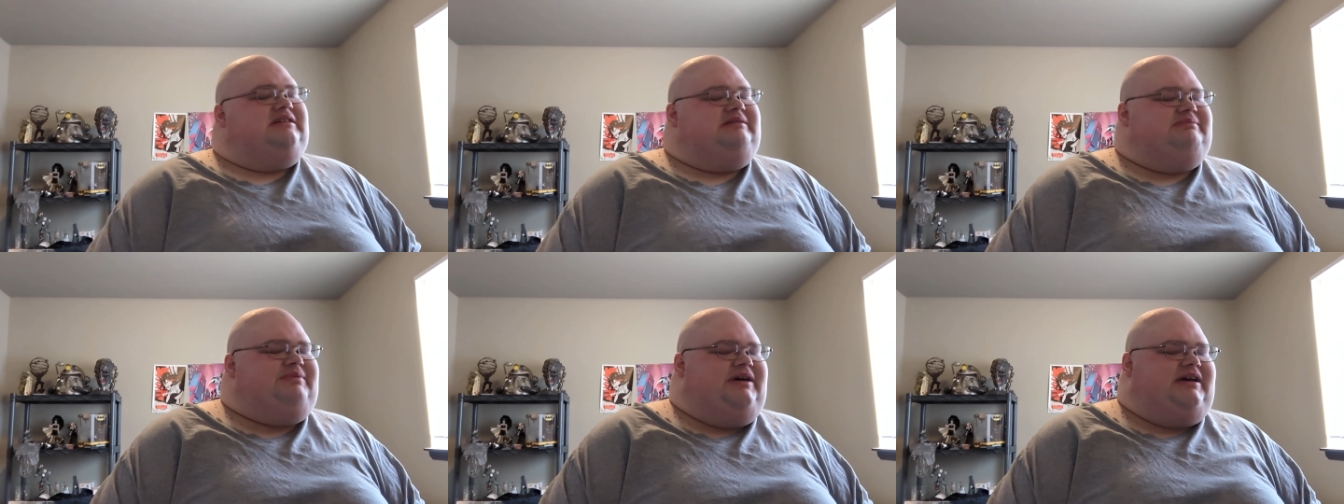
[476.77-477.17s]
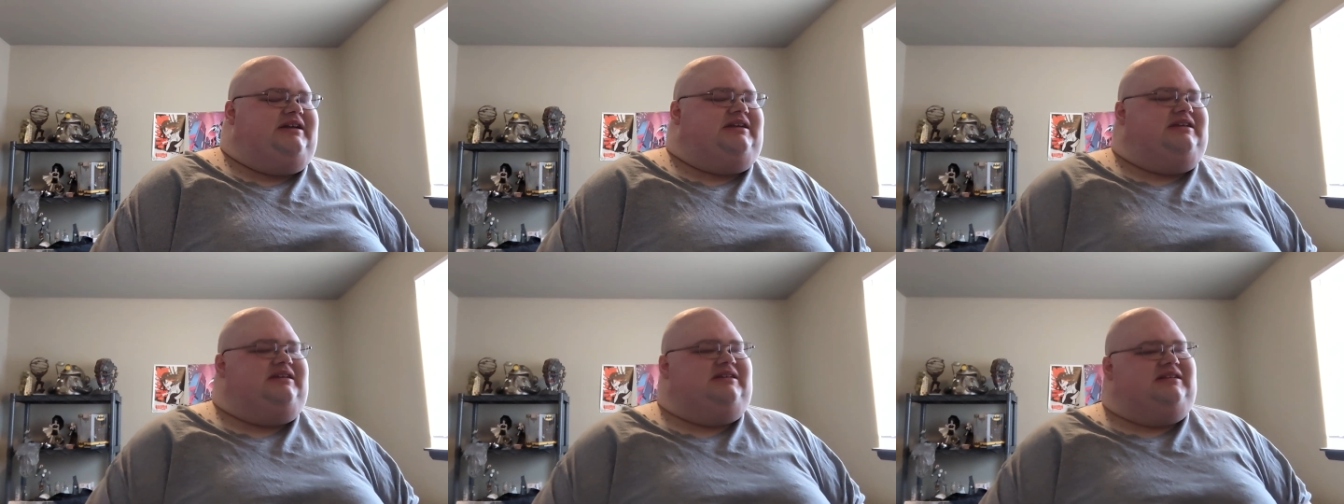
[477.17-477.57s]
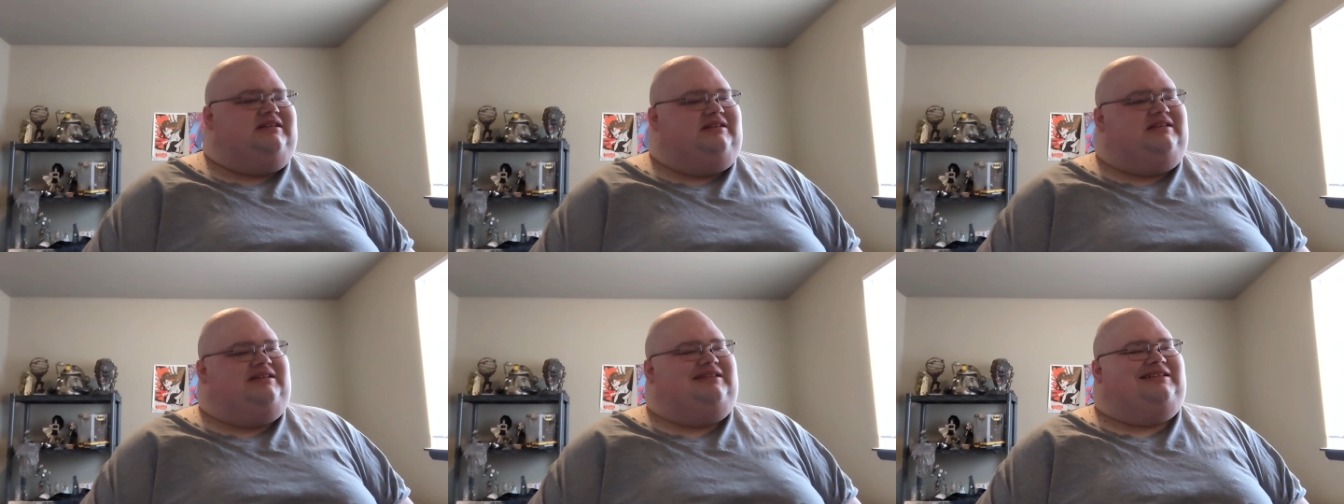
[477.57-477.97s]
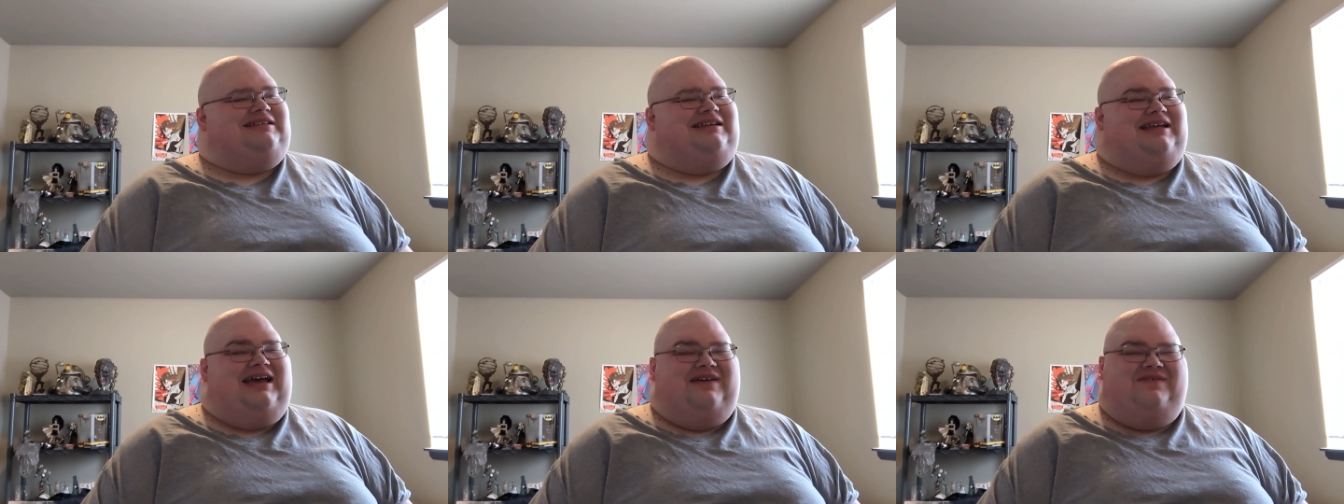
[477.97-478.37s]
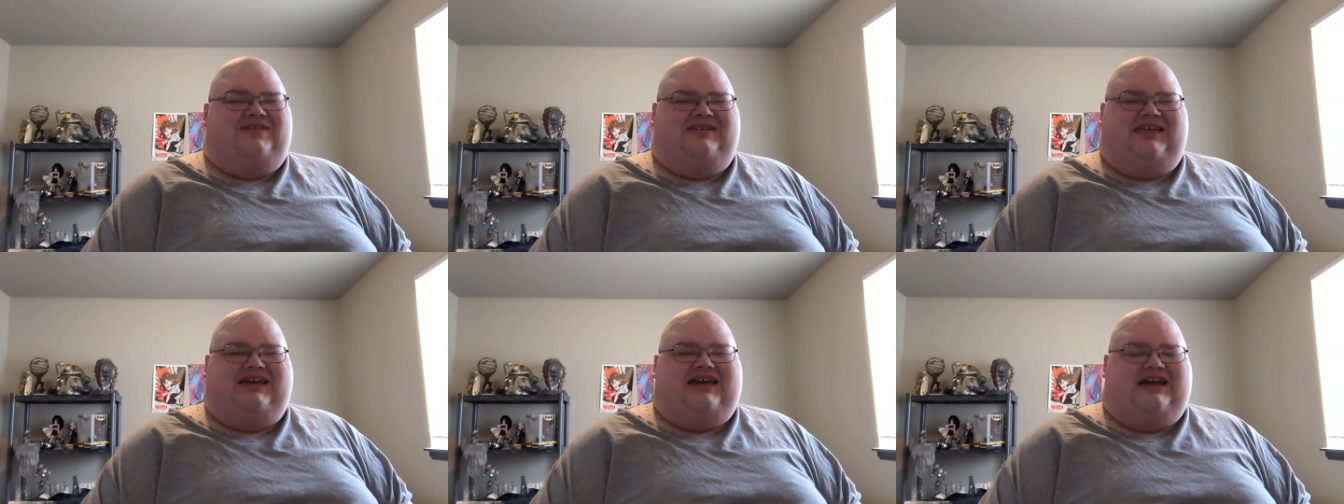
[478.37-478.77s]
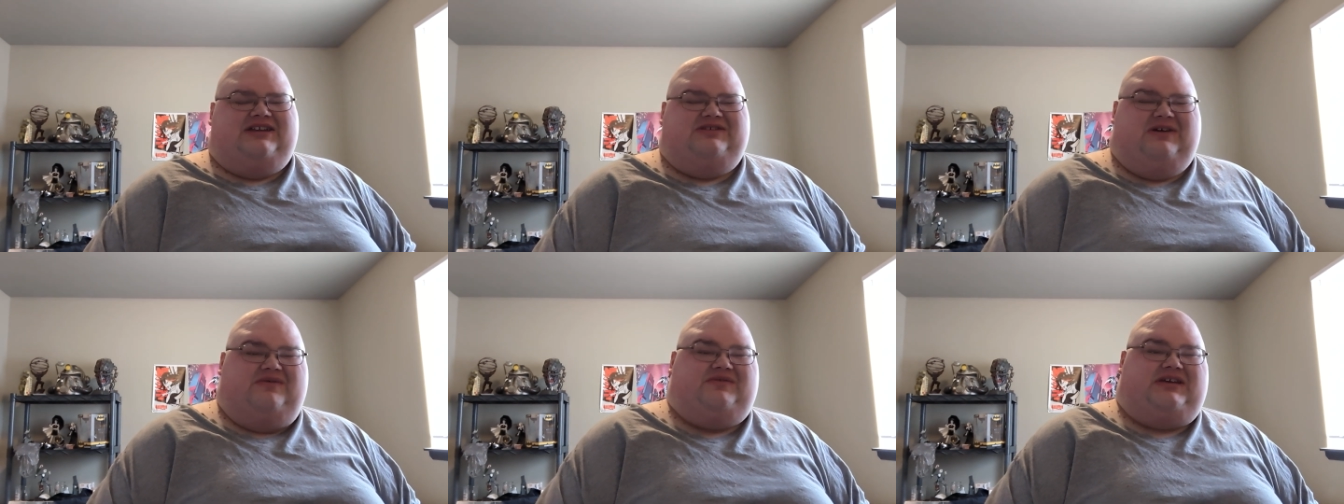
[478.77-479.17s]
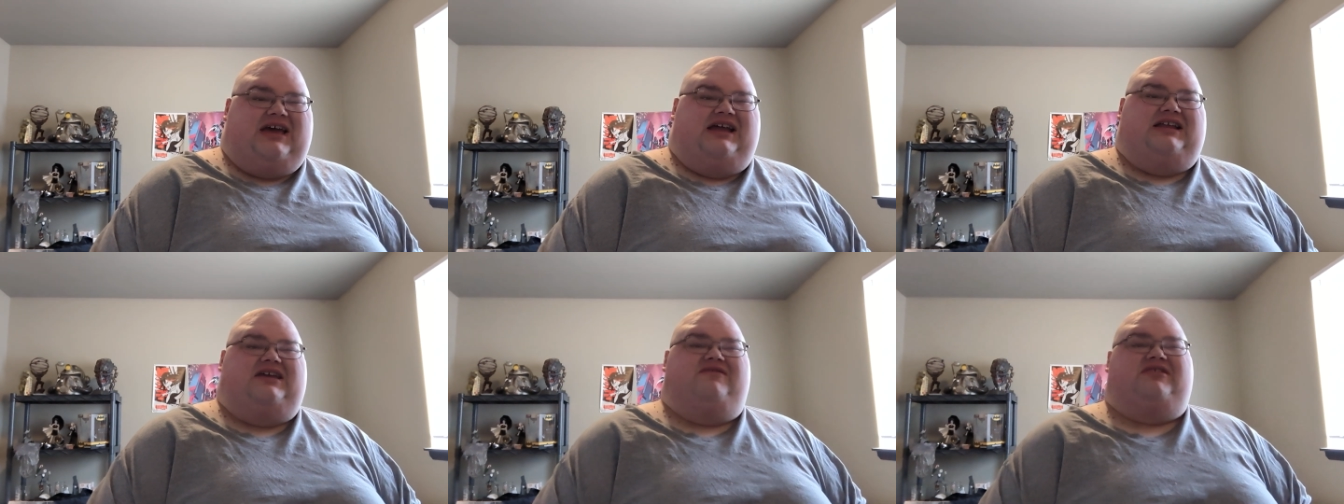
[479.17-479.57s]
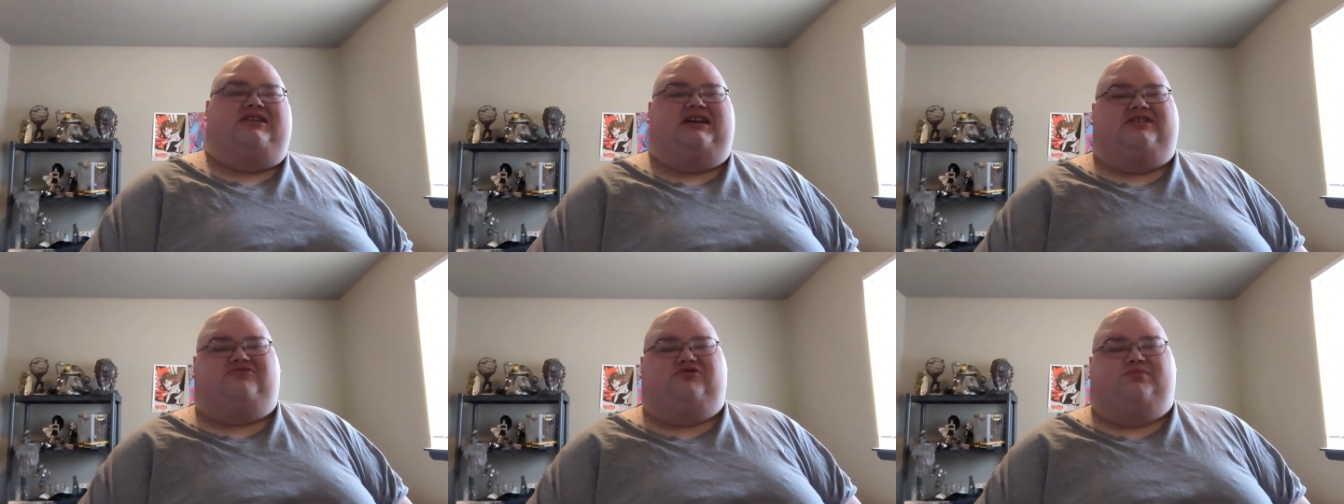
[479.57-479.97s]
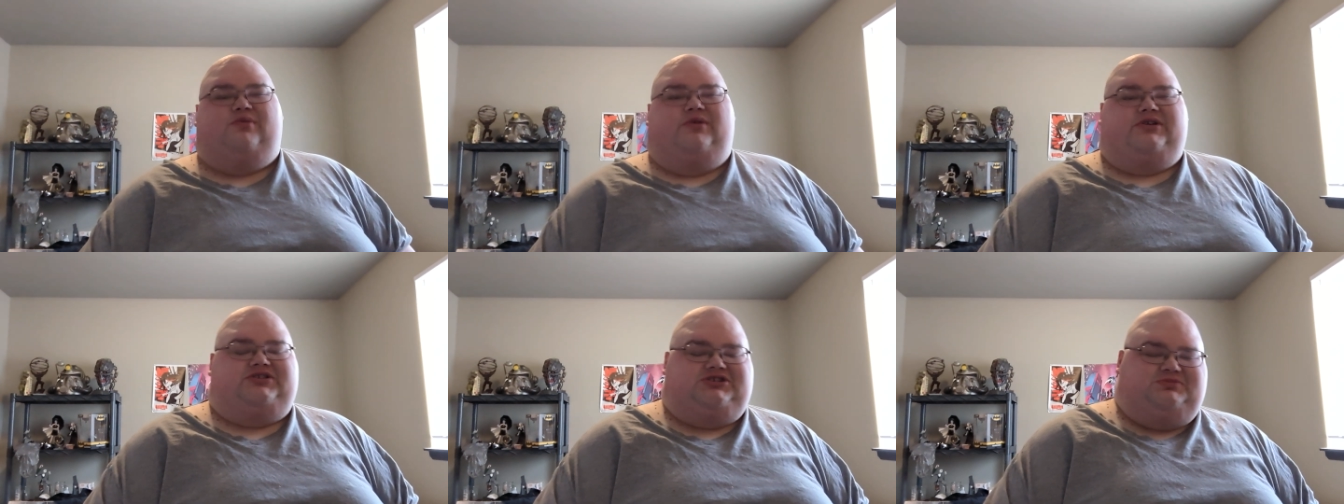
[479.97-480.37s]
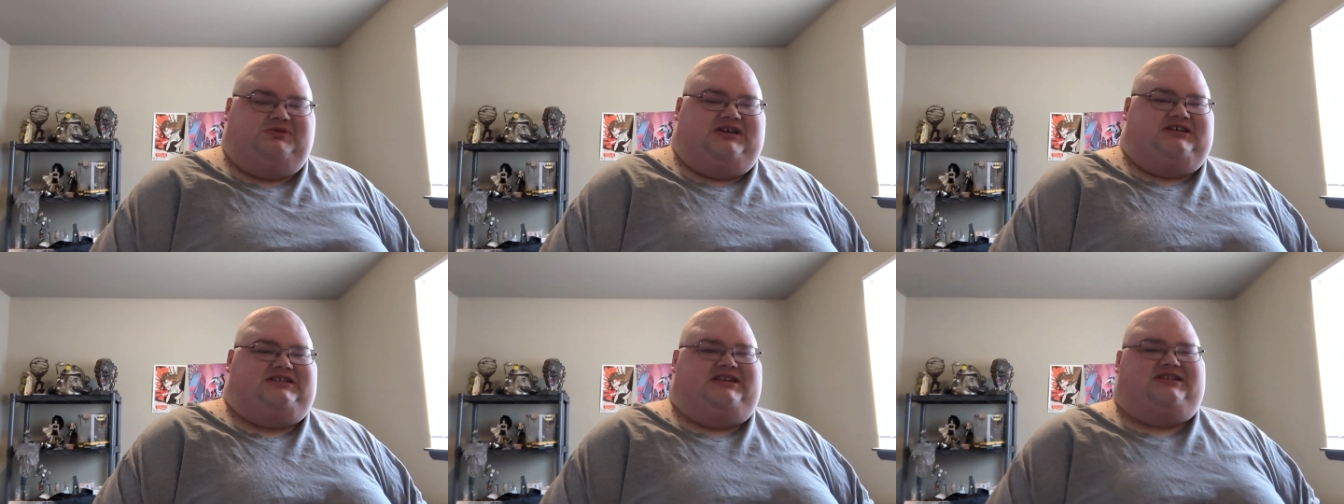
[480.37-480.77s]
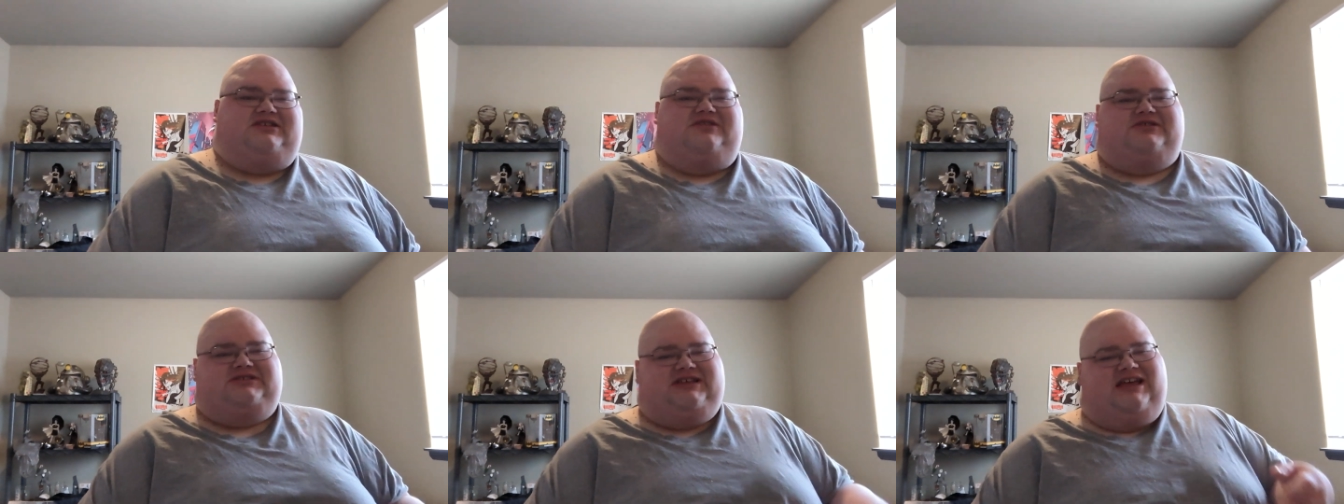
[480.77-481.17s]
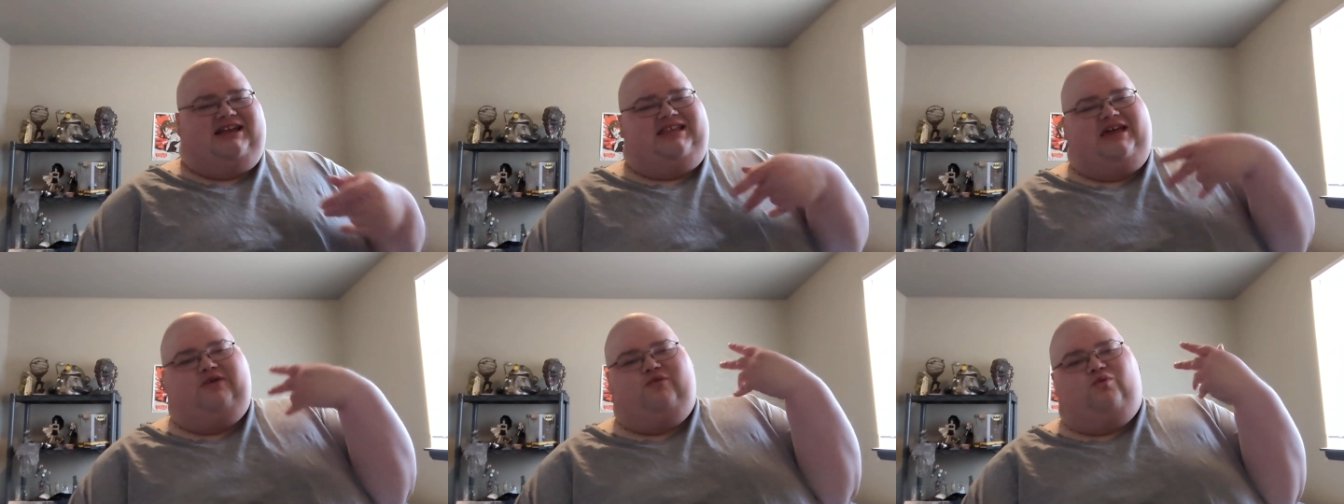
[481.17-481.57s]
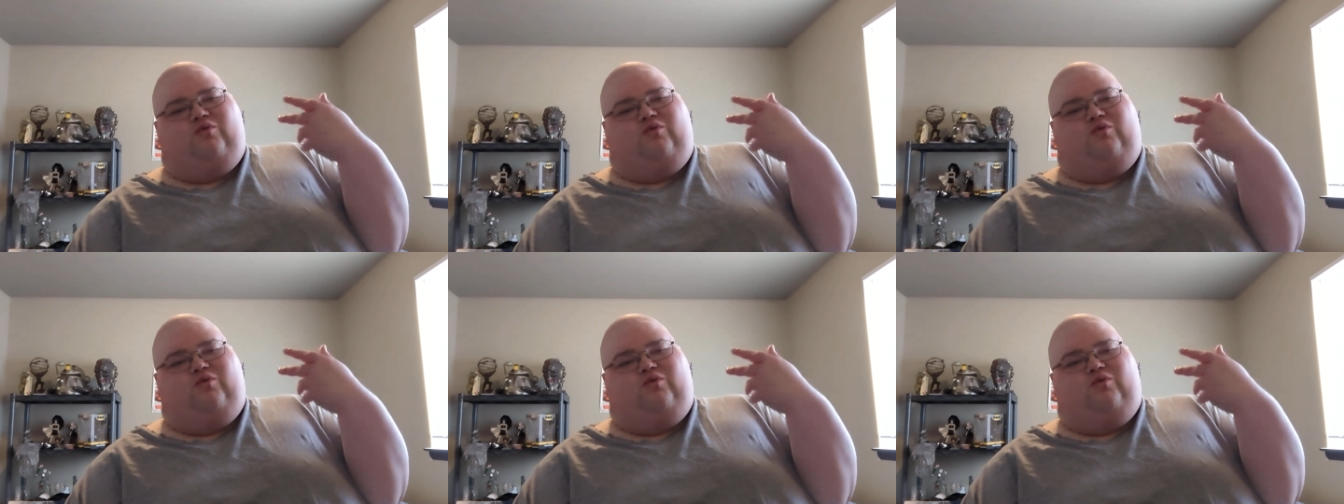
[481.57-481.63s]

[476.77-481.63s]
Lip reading: But I feel like I do have to kind of give it an extra point just because like there is kind of that